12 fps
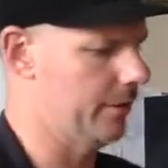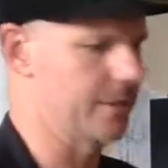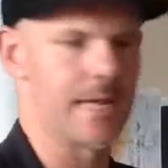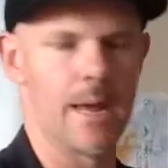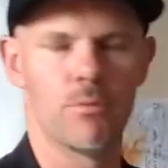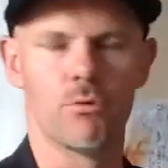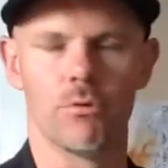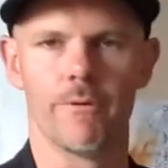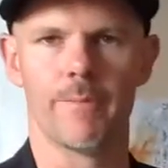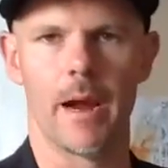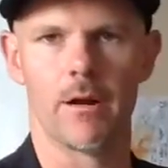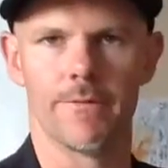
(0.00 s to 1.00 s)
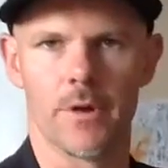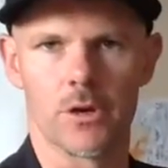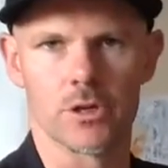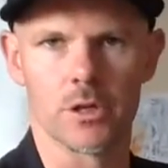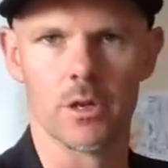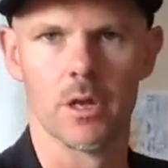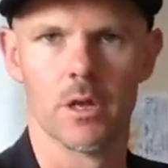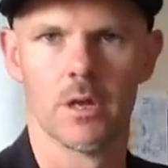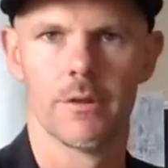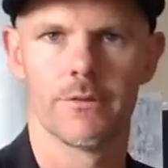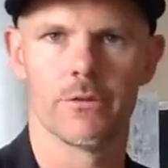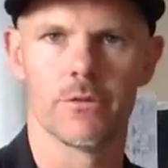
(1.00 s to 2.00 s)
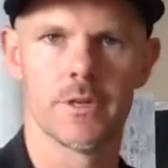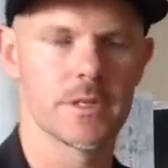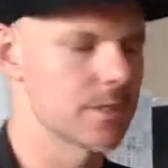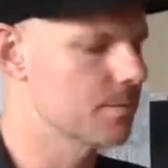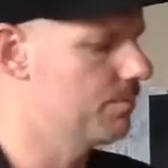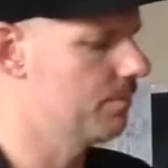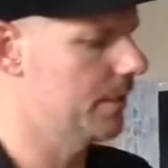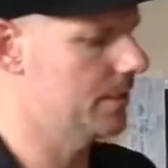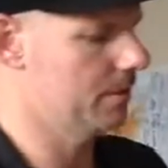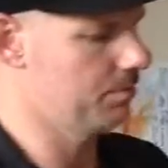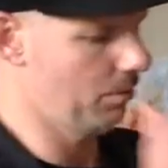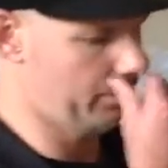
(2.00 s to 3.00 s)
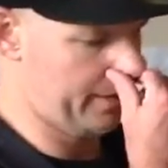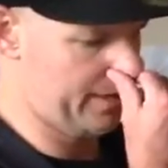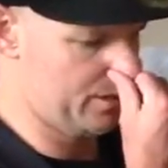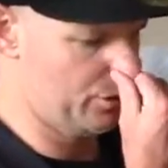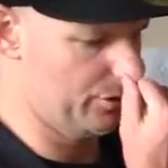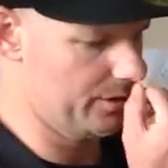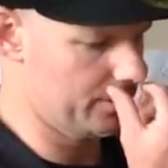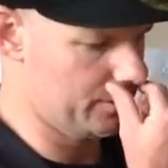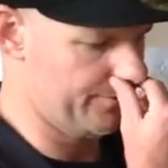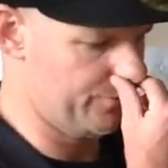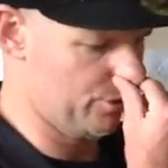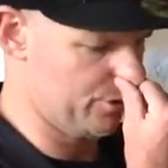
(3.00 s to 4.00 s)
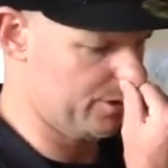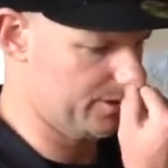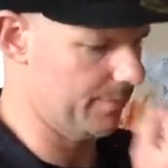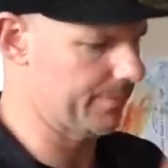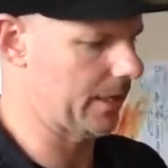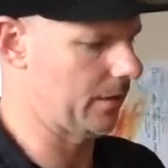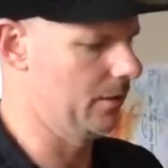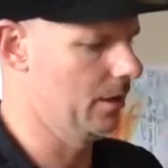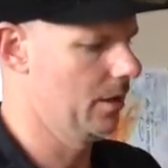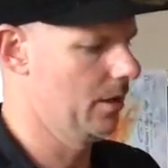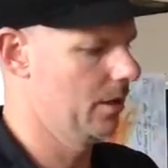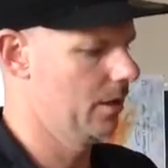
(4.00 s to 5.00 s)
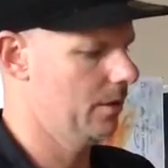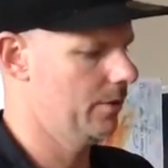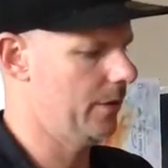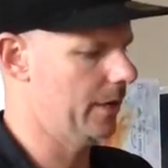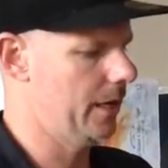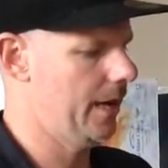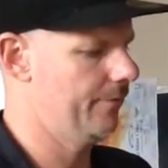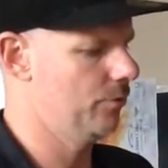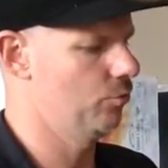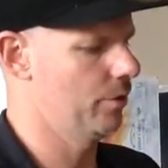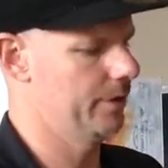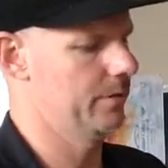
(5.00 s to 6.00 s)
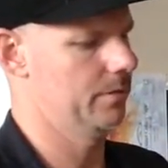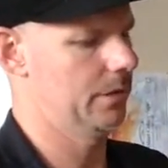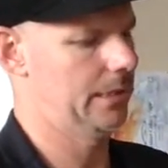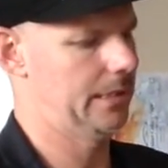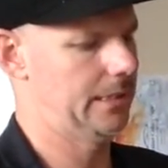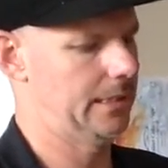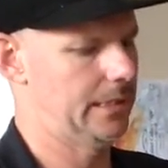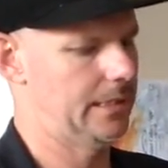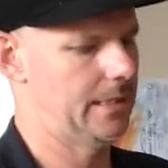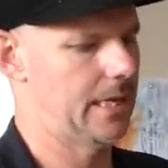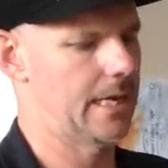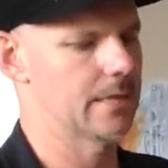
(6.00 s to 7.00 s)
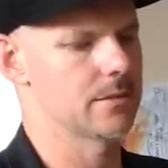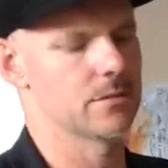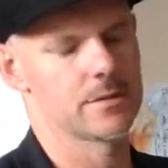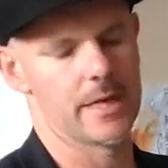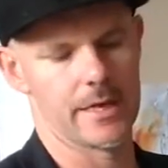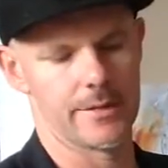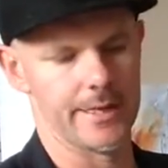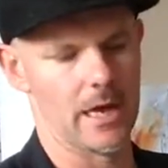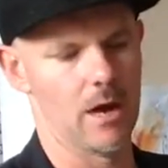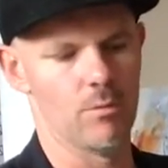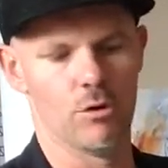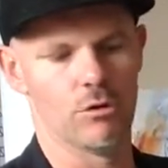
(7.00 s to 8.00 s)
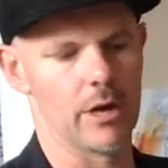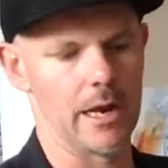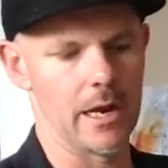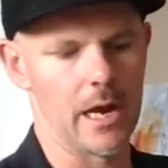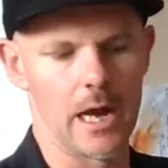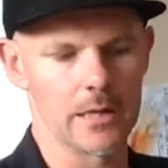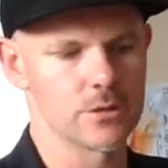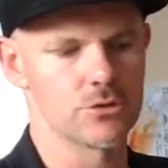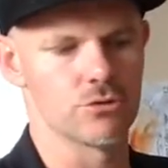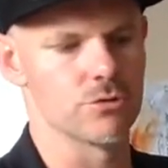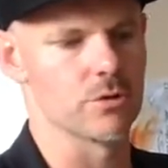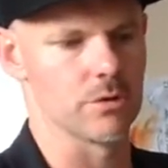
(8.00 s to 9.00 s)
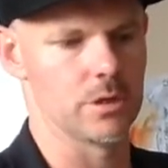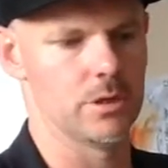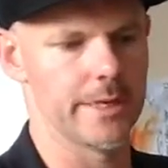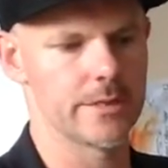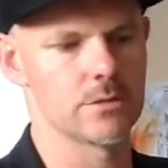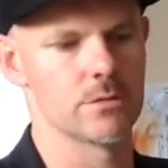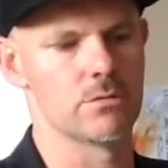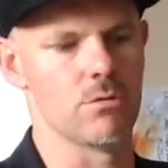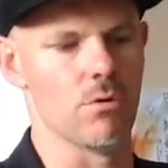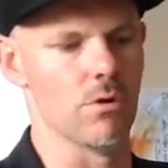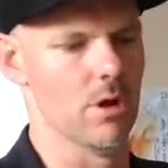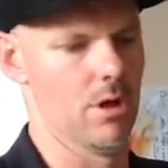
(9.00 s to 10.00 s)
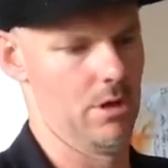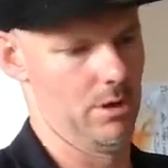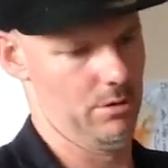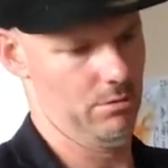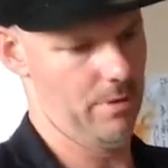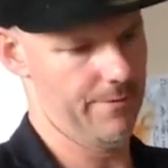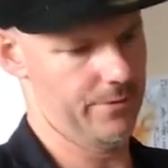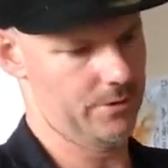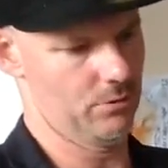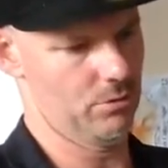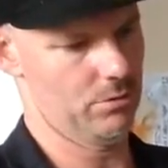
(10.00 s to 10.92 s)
example of parafunction. So this is probably as close as I've got to something that everyone, as say in the art world, an art student, a collector, or whoever's